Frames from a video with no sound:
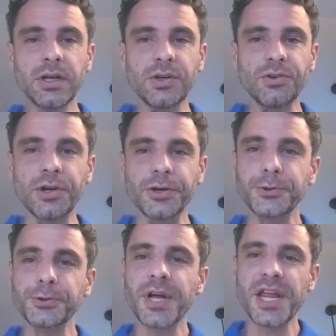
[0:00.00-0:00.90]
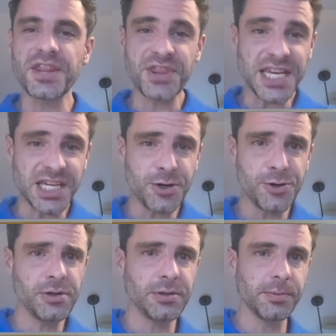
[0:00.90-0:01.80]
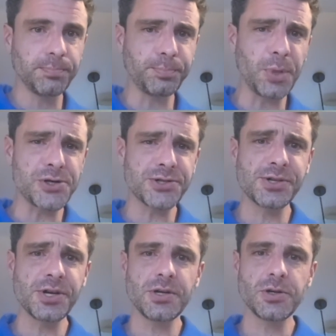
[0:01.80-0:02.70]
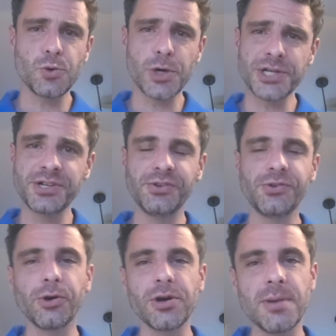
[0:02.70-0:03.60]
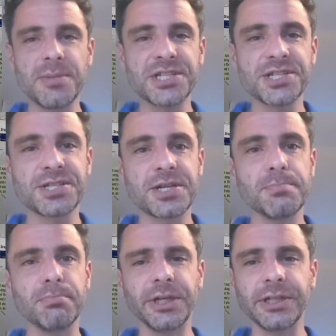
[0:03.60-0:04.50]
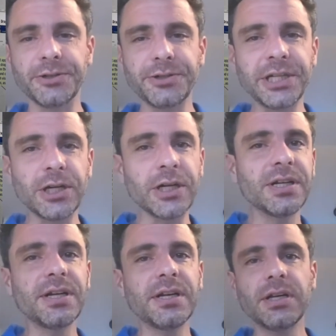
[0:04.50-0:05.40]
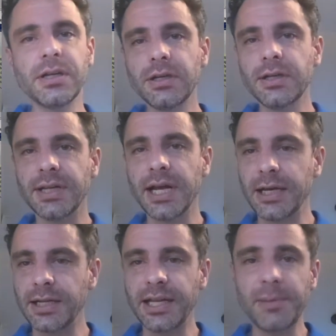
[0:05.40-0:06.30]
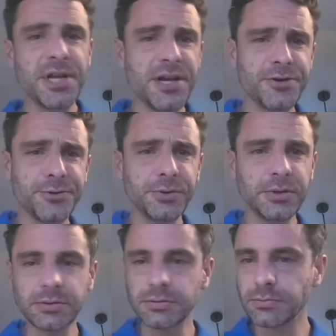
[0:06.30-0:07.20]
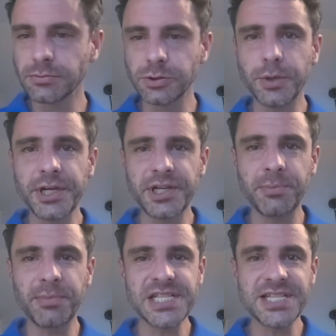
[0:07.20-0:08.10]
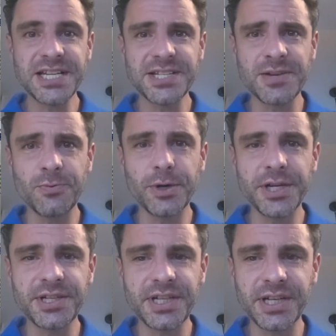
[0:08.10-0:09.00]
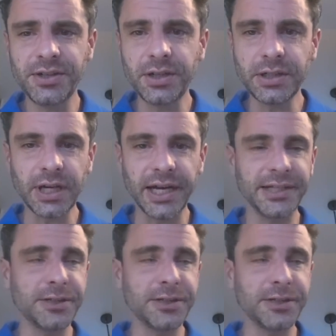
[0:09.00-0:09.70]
So thank you. Post questions or comments below here. Let me know what didn't make sense and what did. I